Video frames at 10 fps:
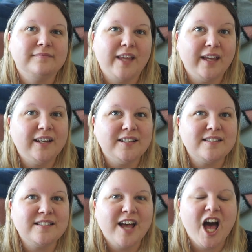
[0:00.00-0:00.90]
It
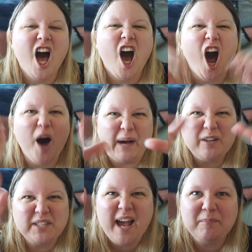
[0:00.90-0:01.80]
is
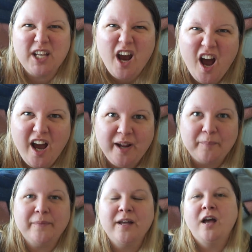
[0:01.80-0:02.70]
about damn
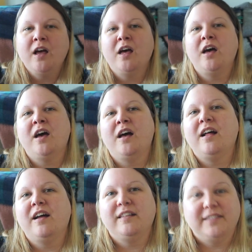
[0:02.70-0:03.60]
time
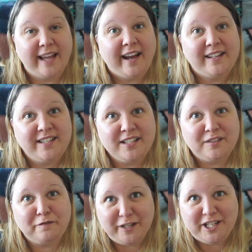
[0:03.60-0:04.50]
that I did
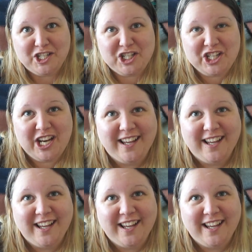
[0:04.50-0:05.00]
finish